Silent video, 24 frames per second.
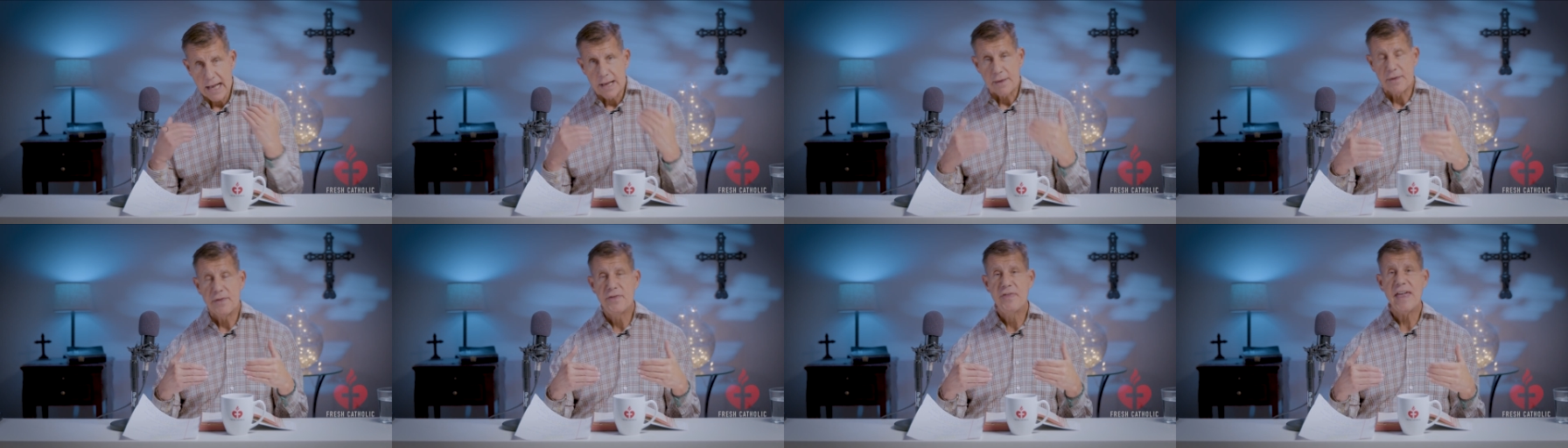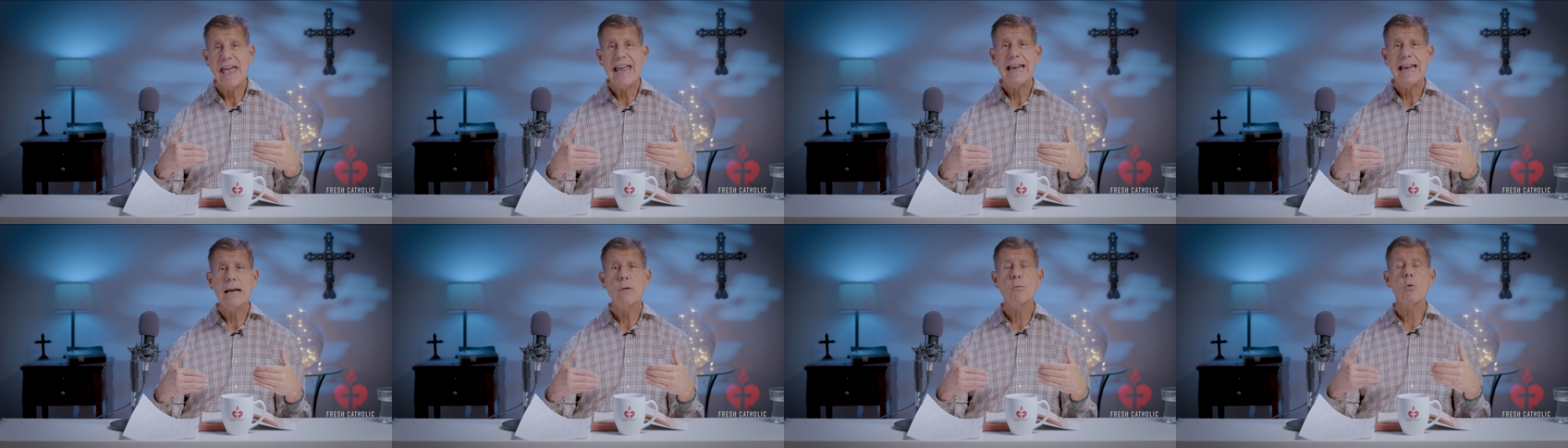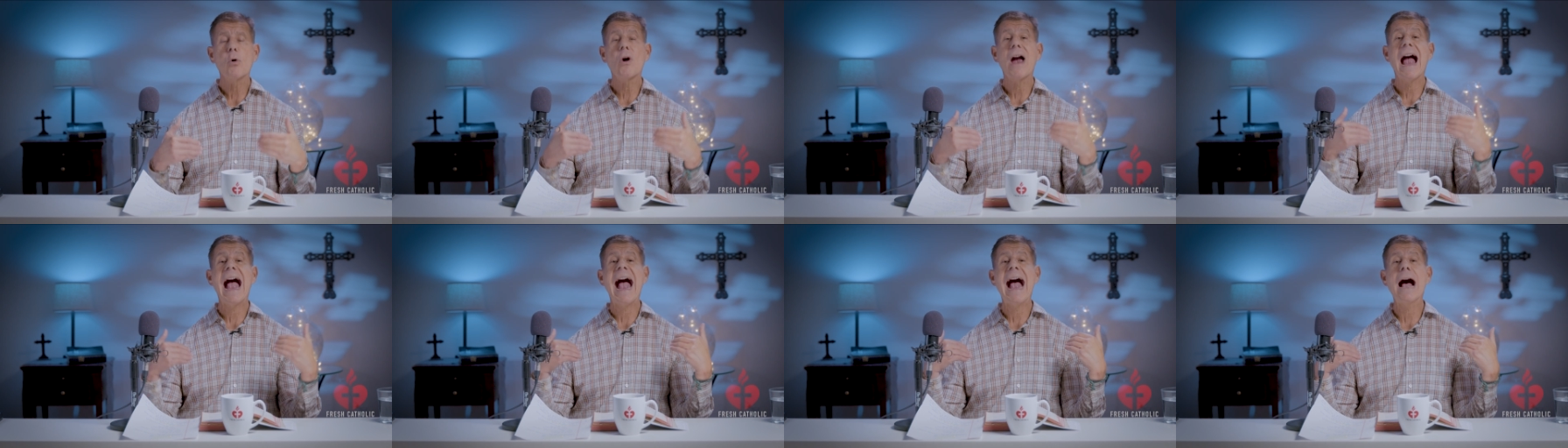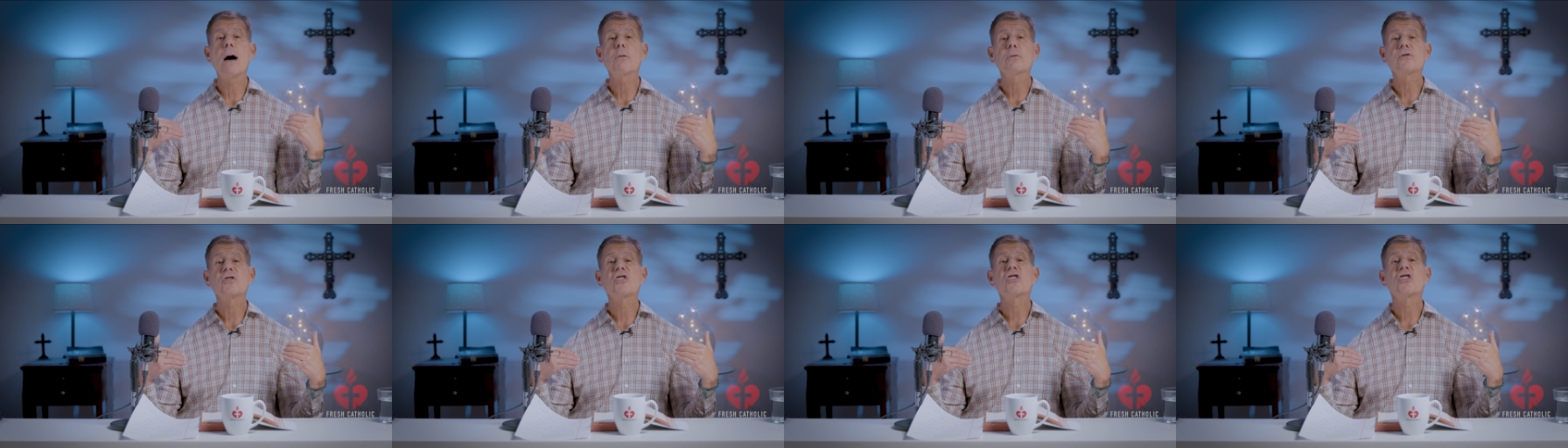they were
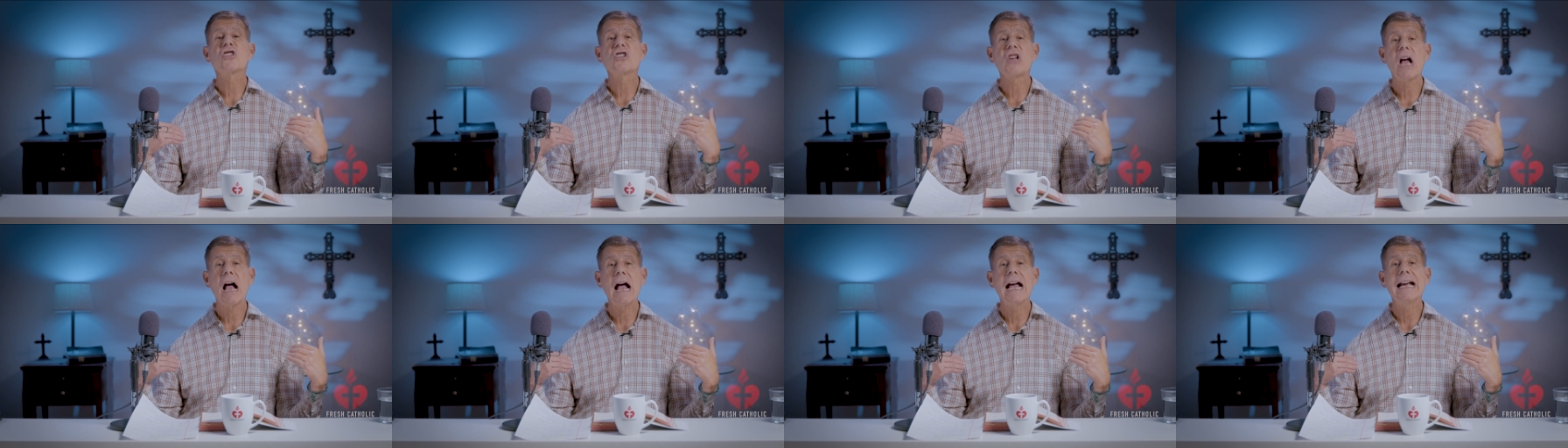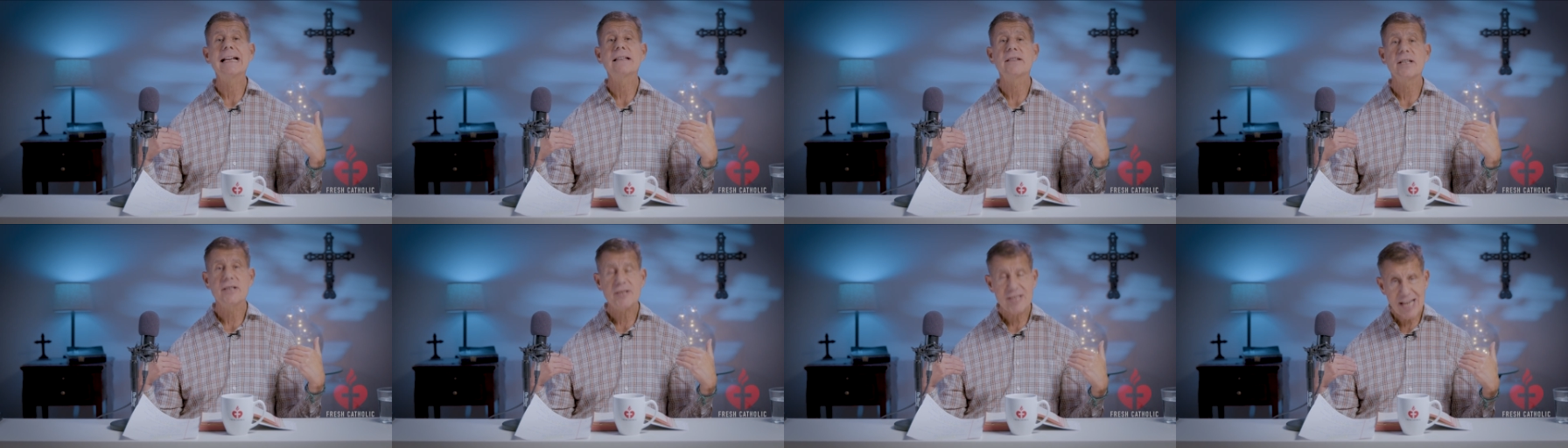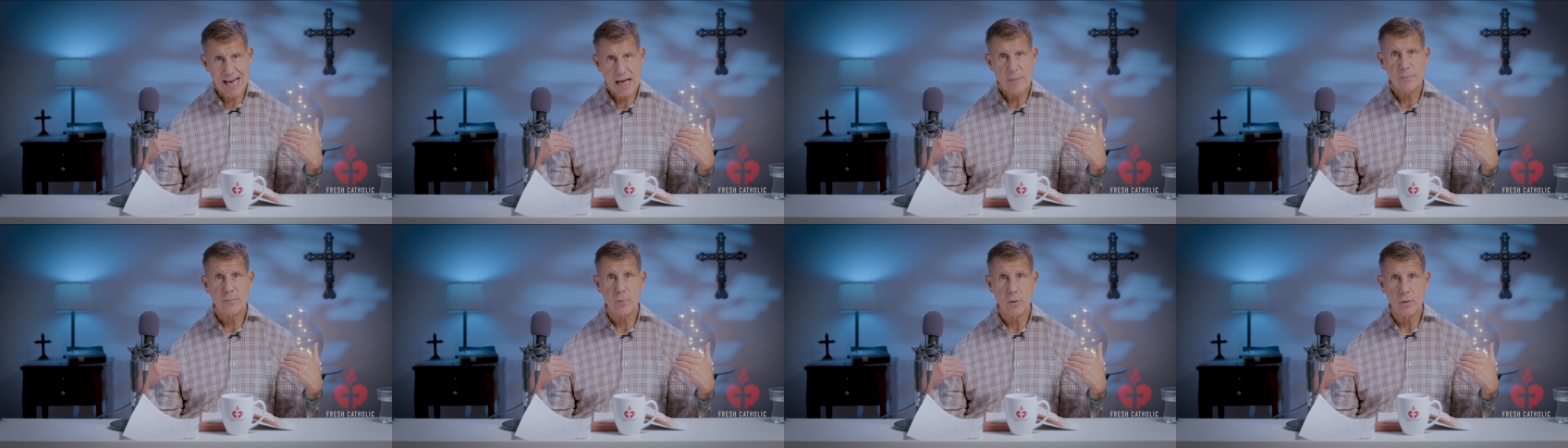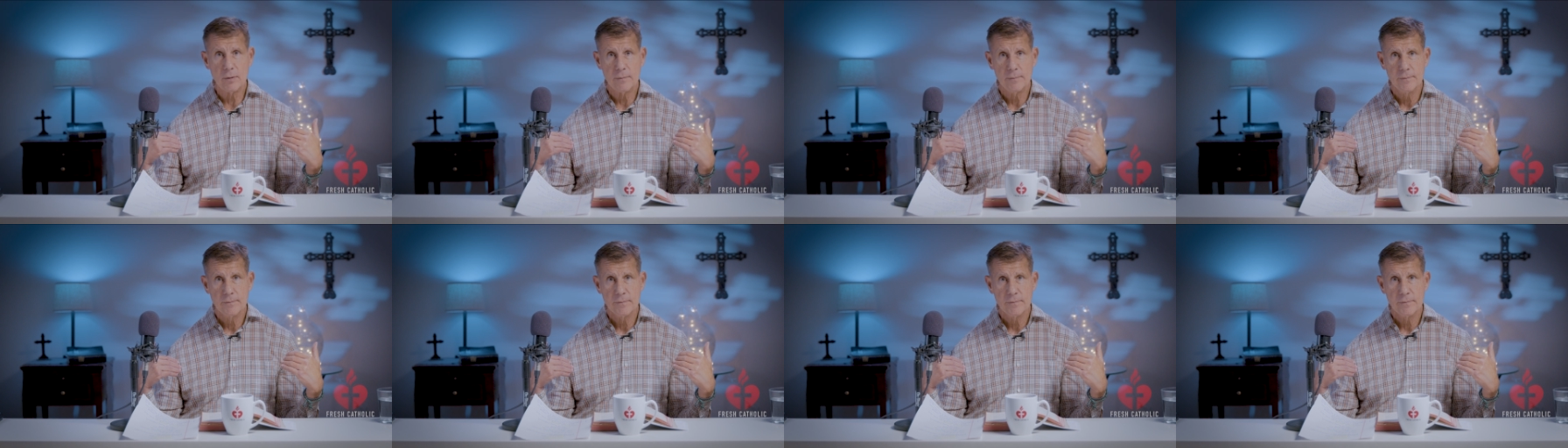outside the temple,